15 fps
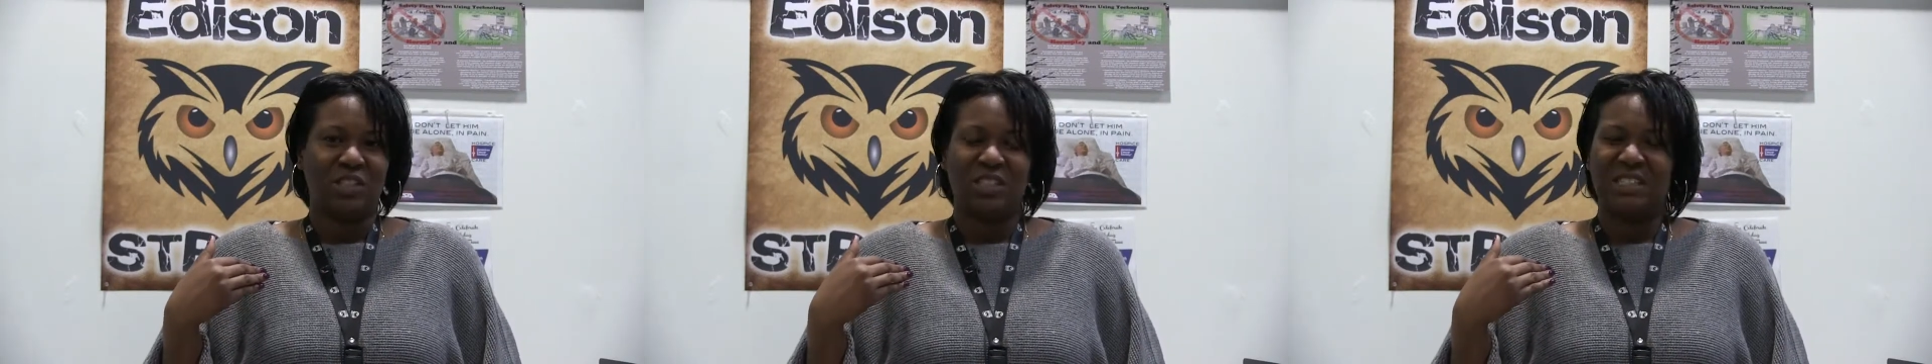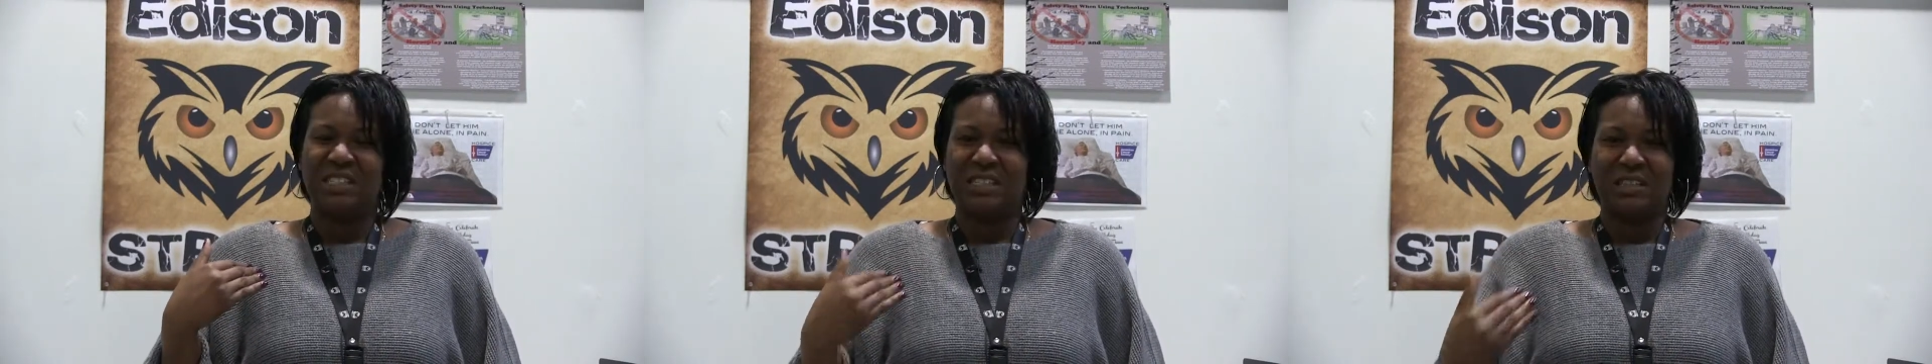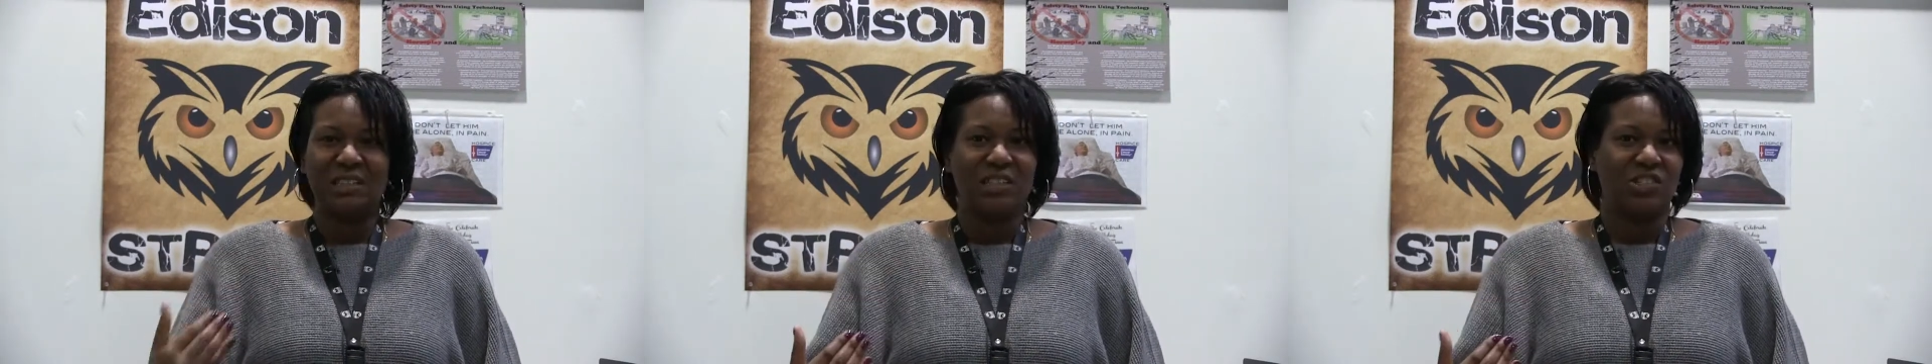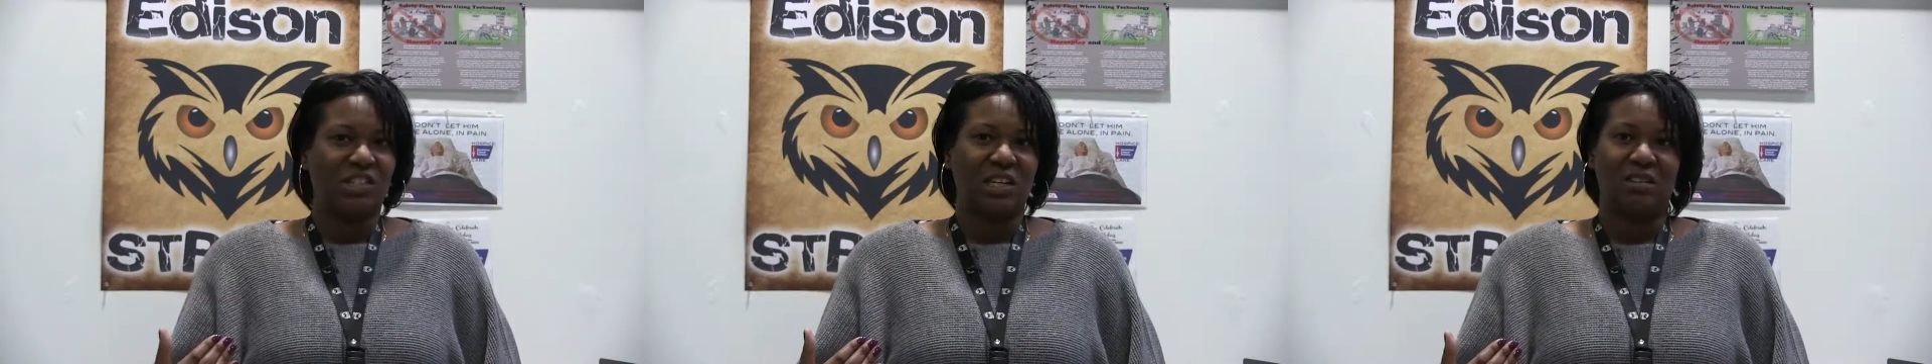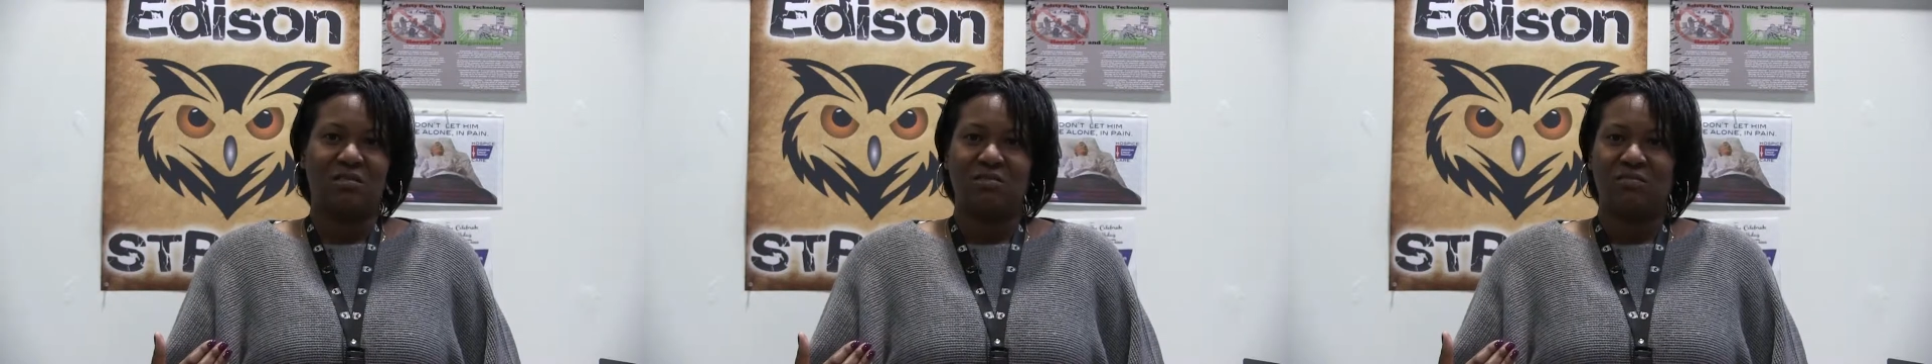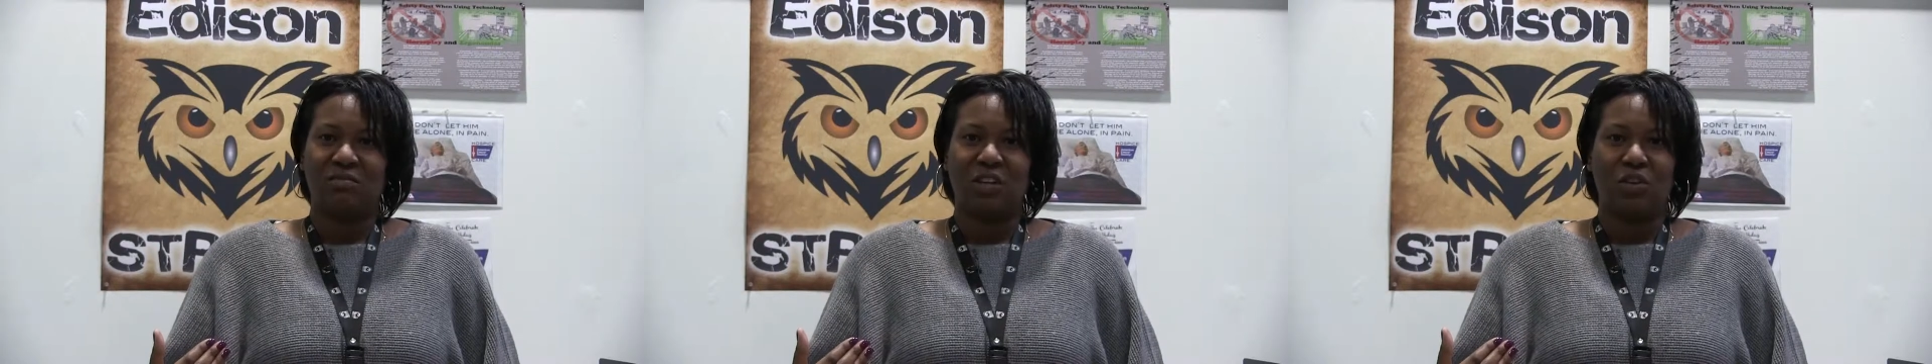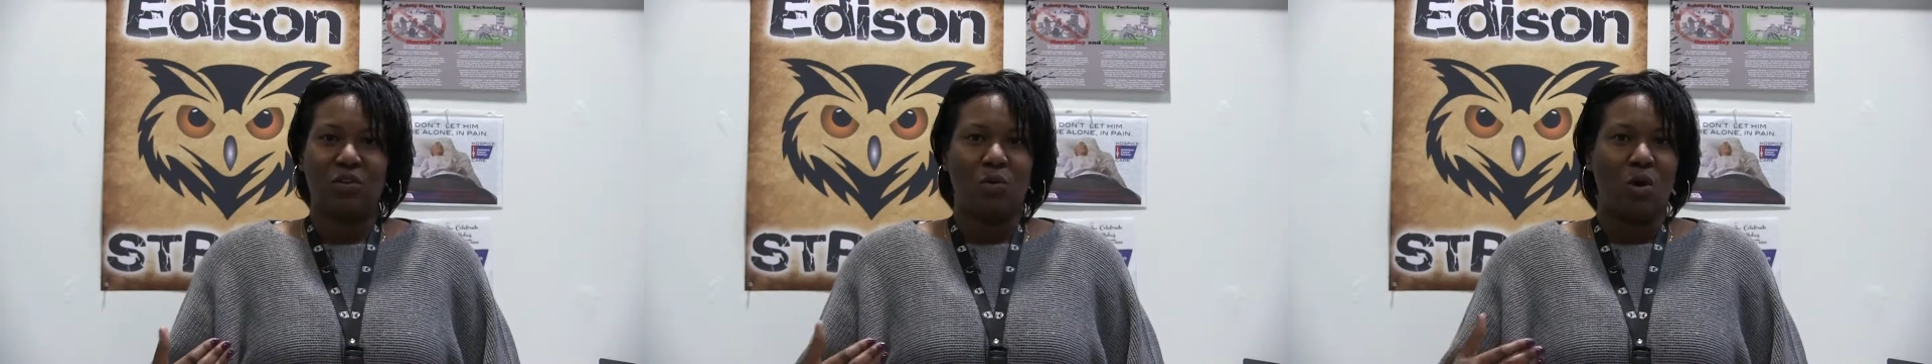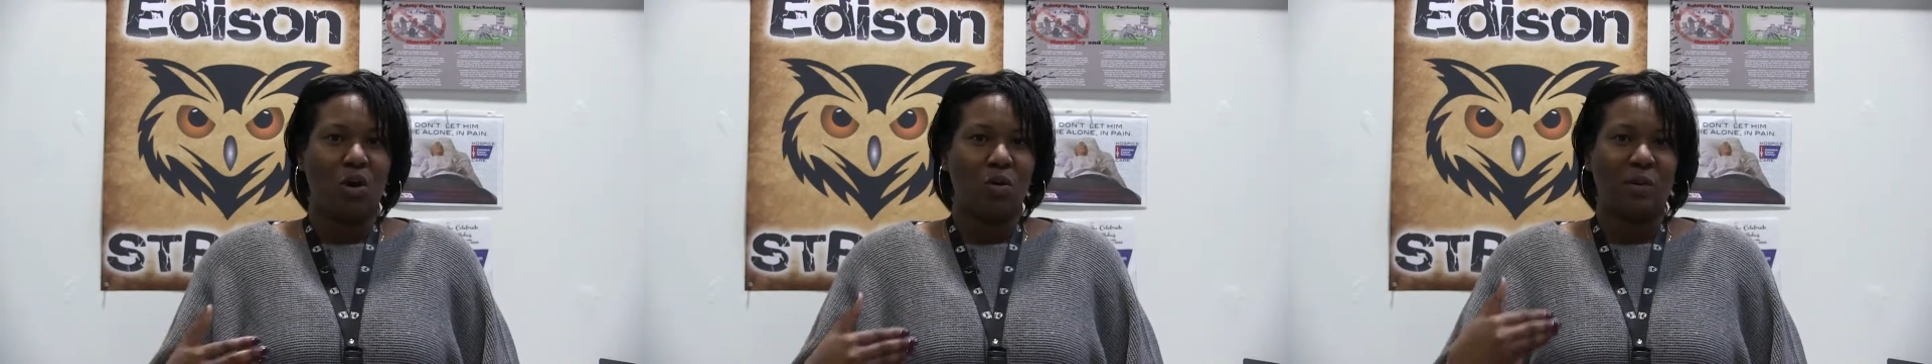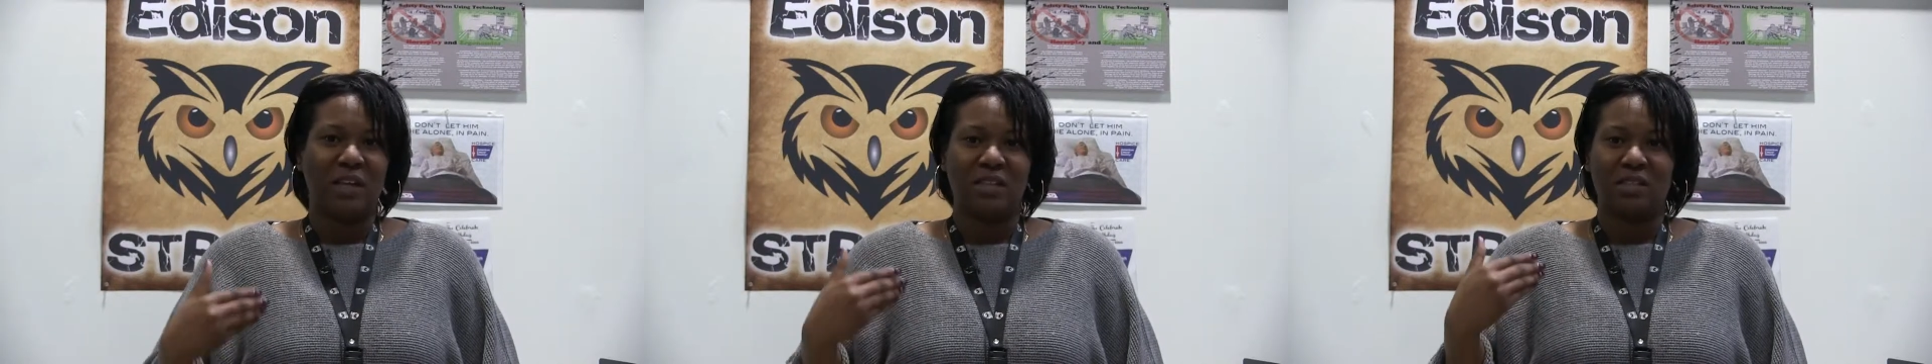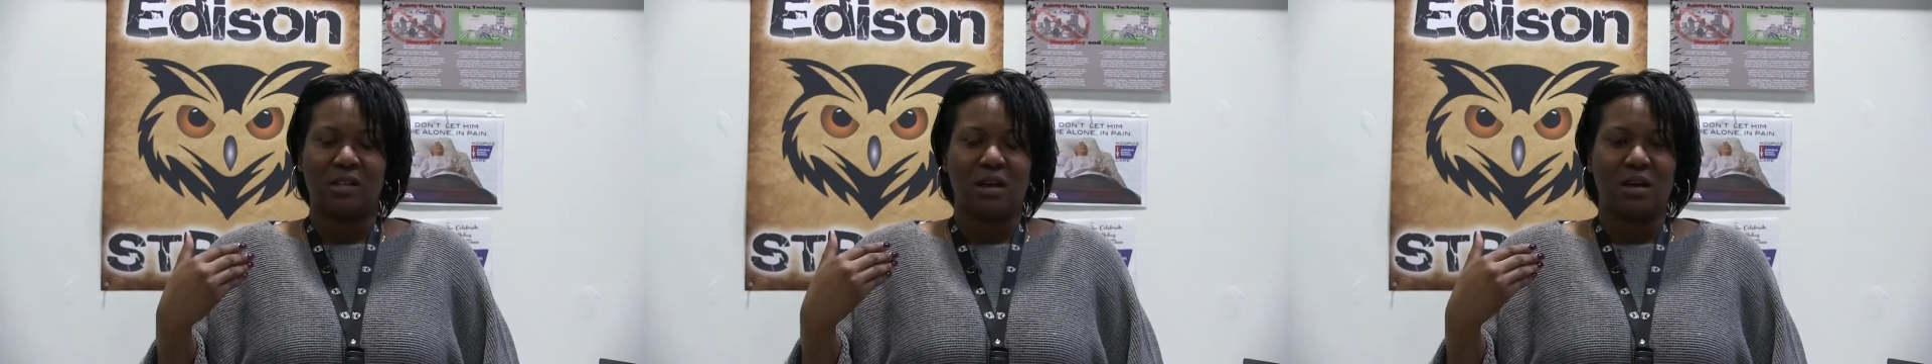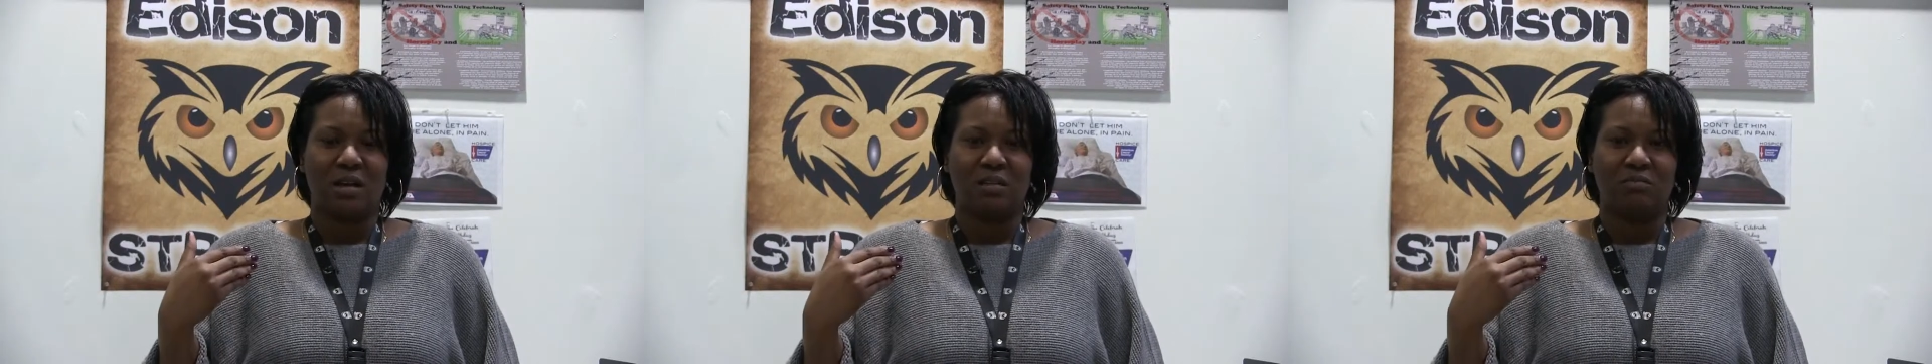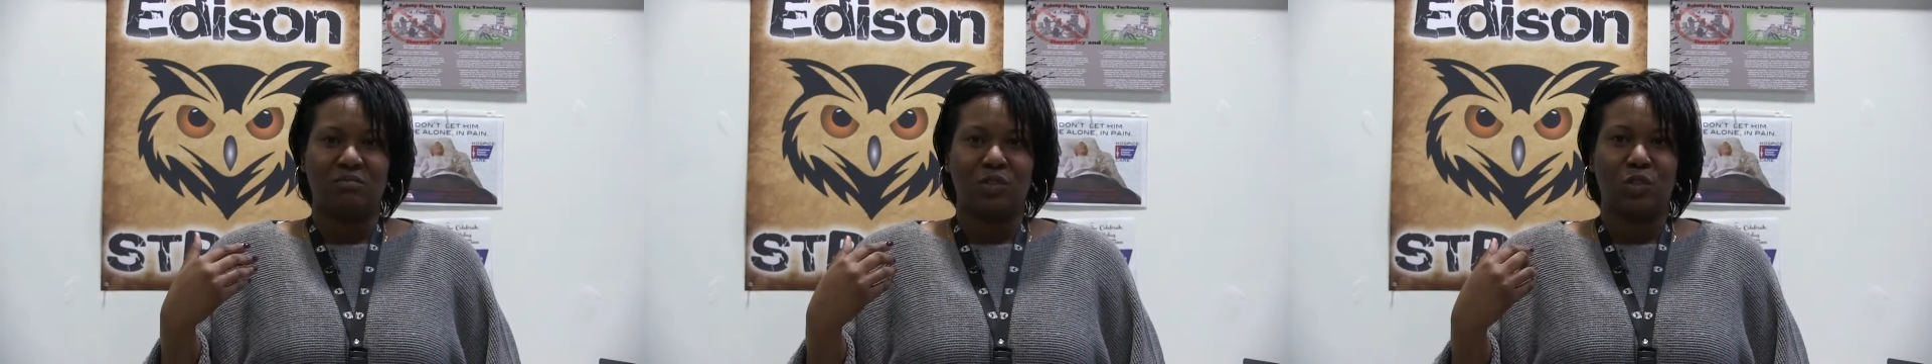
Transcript: just diligent, you know, always uh,